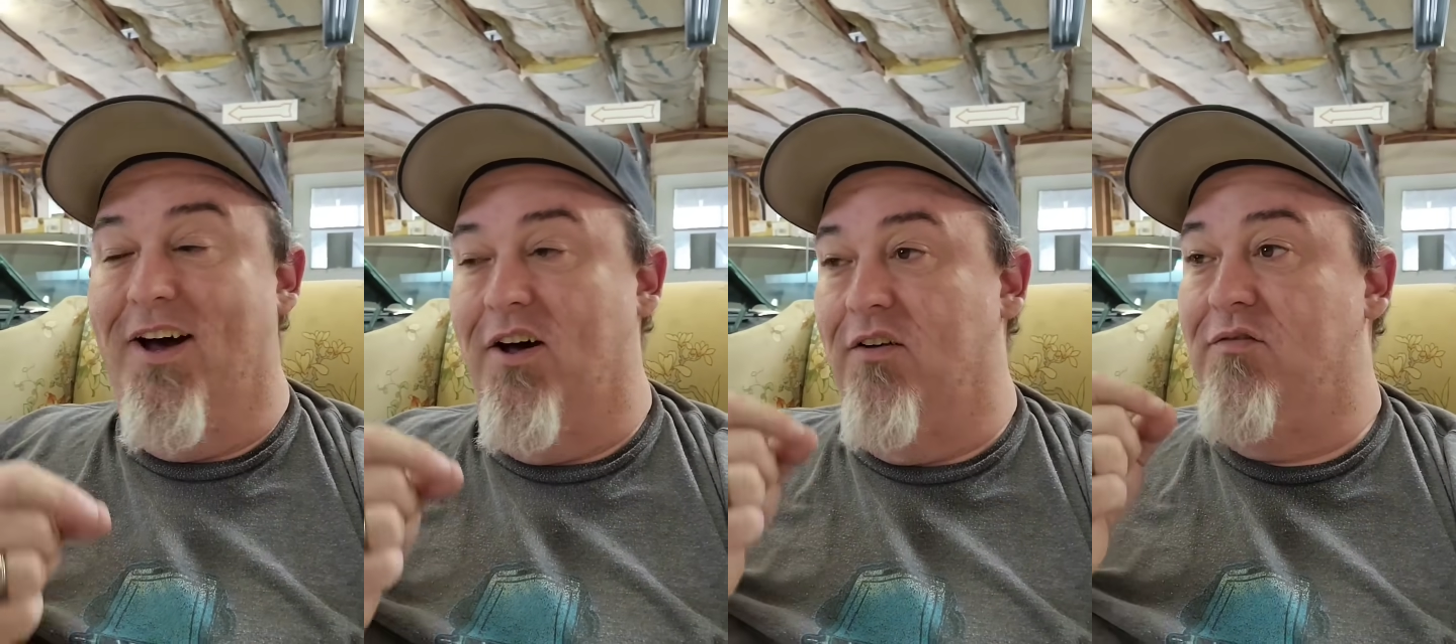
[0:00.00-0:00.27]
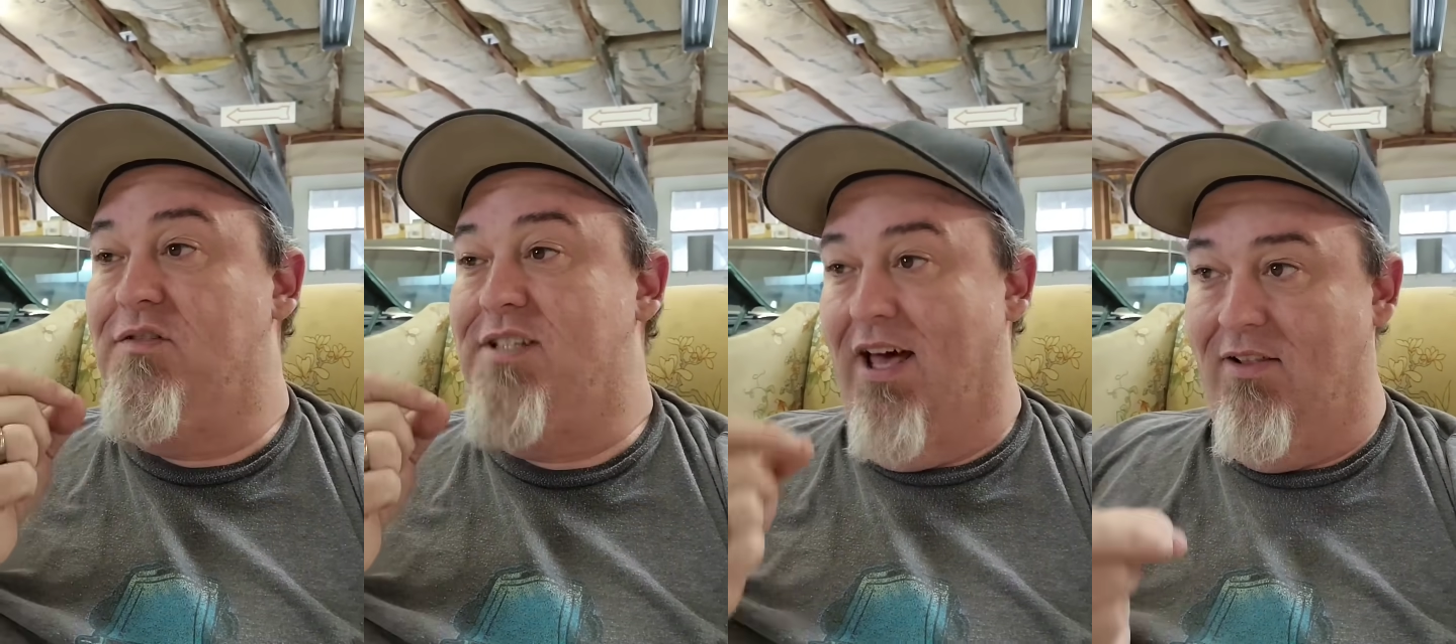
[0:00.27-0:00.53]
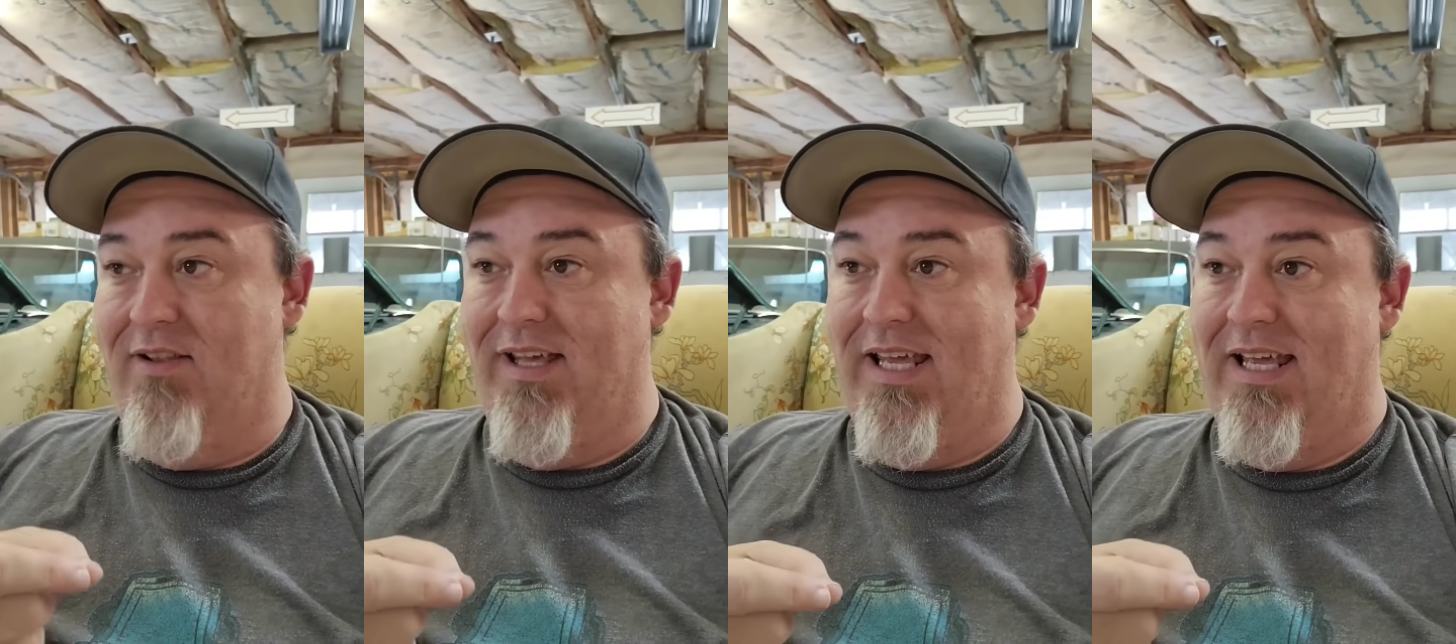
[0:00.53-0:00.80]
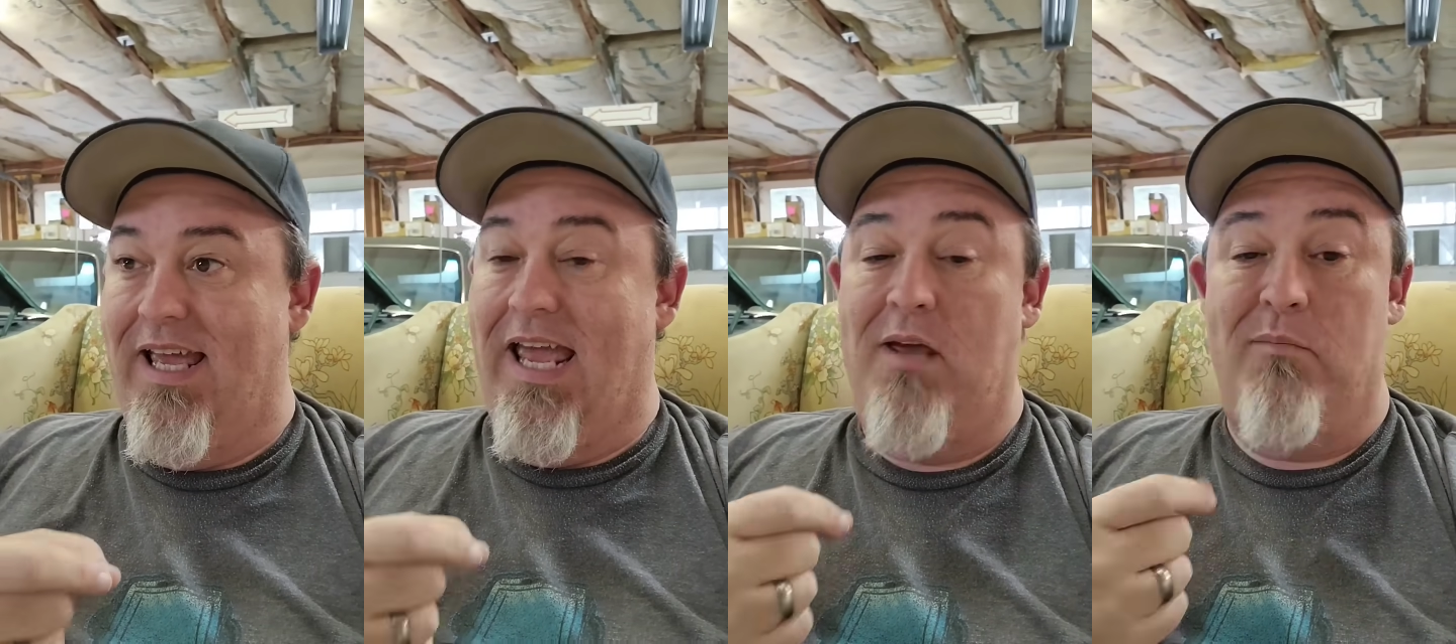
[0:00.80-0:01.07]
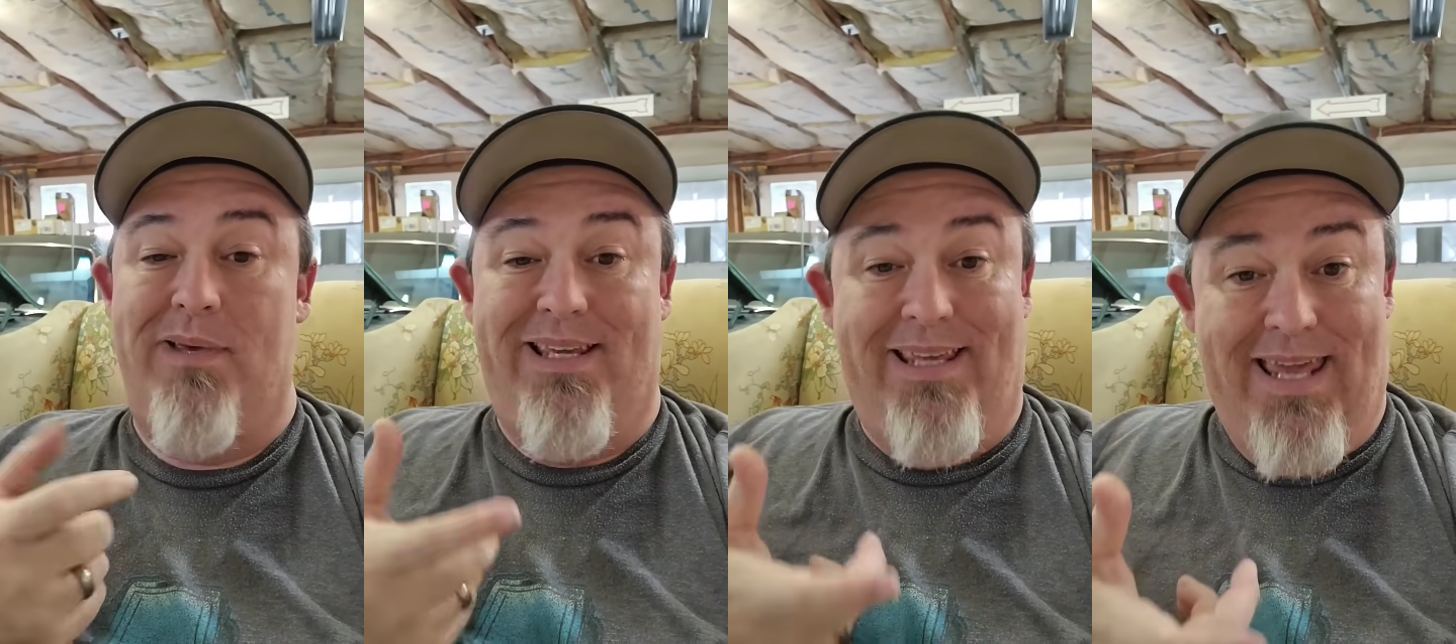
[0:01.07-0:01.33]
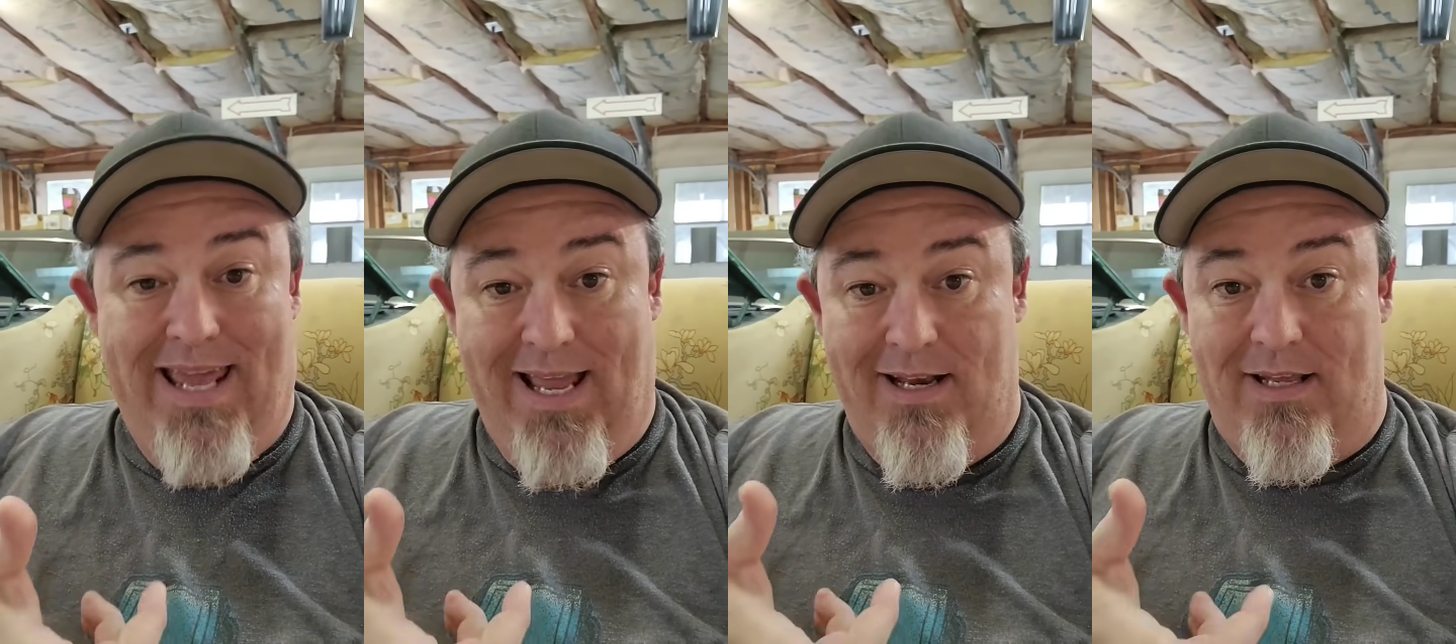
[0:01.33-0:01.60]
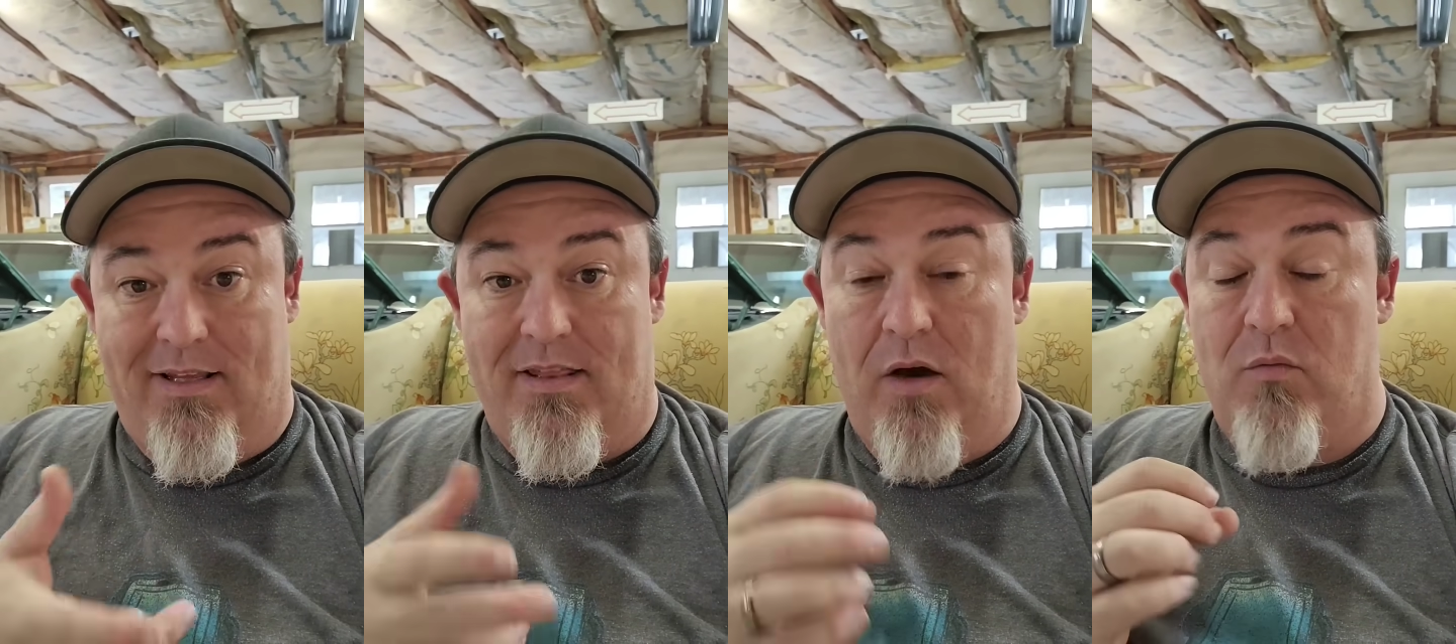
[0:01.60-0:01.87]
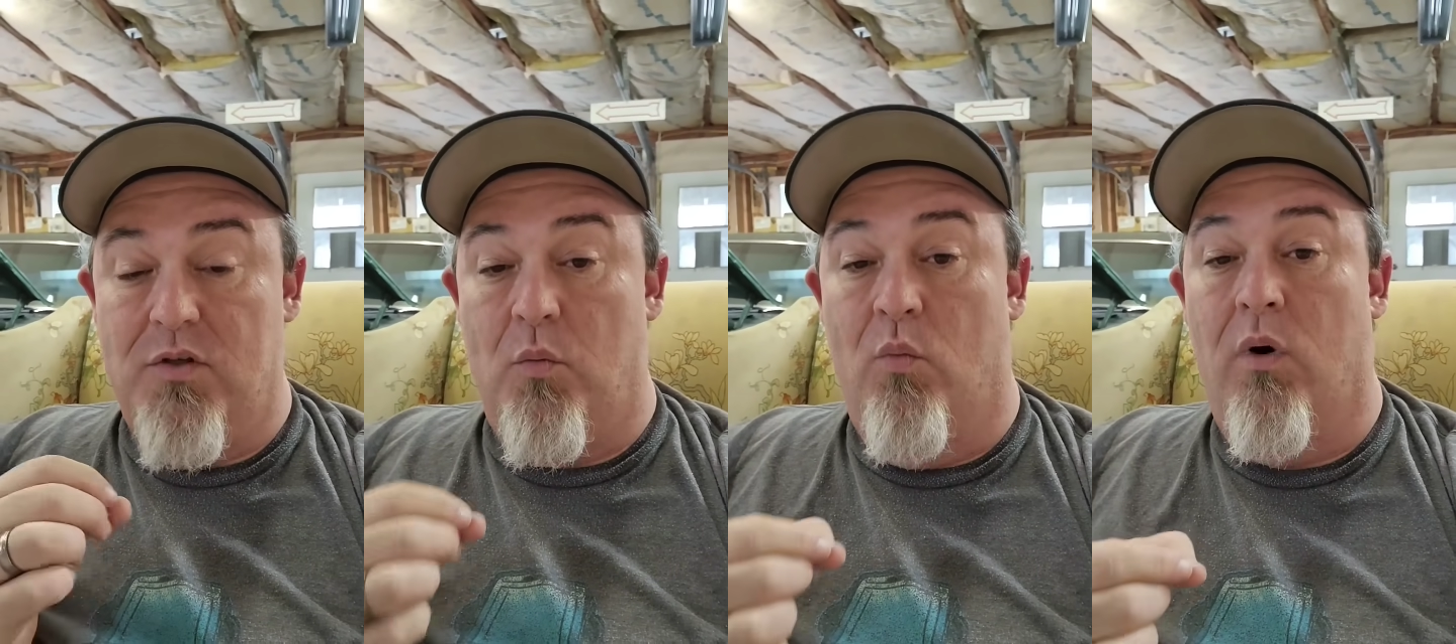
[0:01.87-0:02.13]
of telling a mechanic
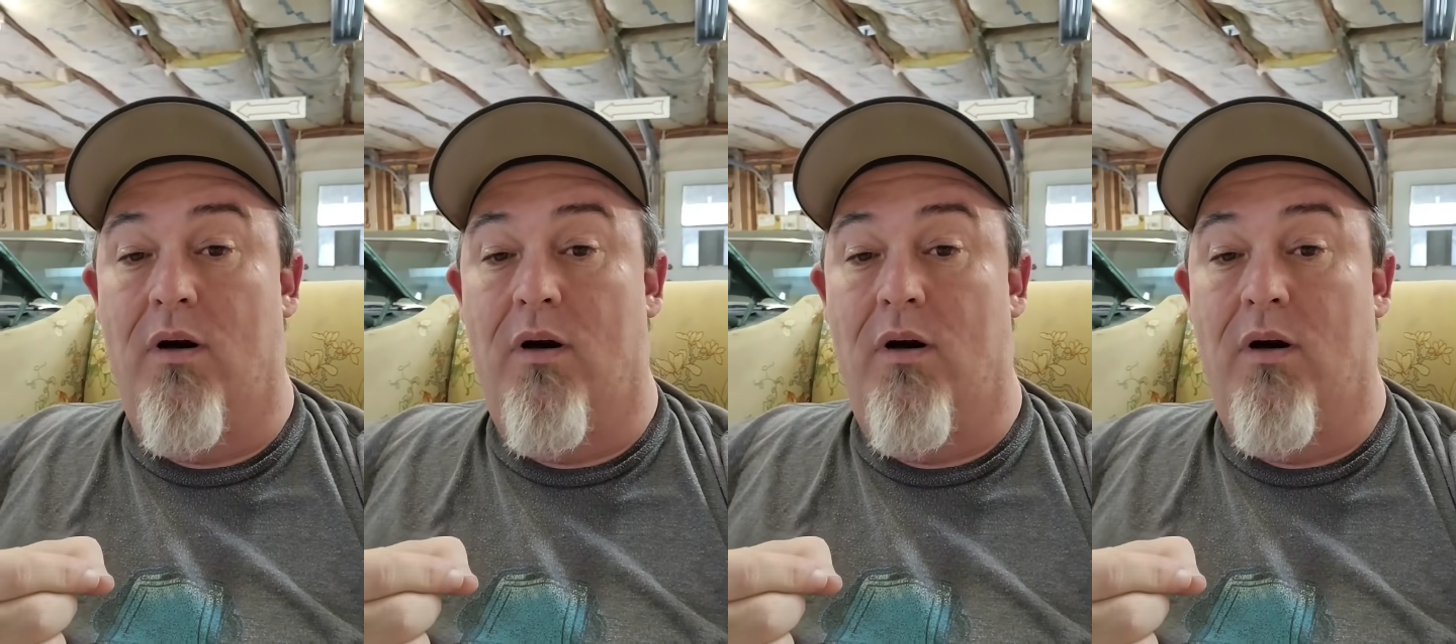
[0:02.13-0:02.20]
that was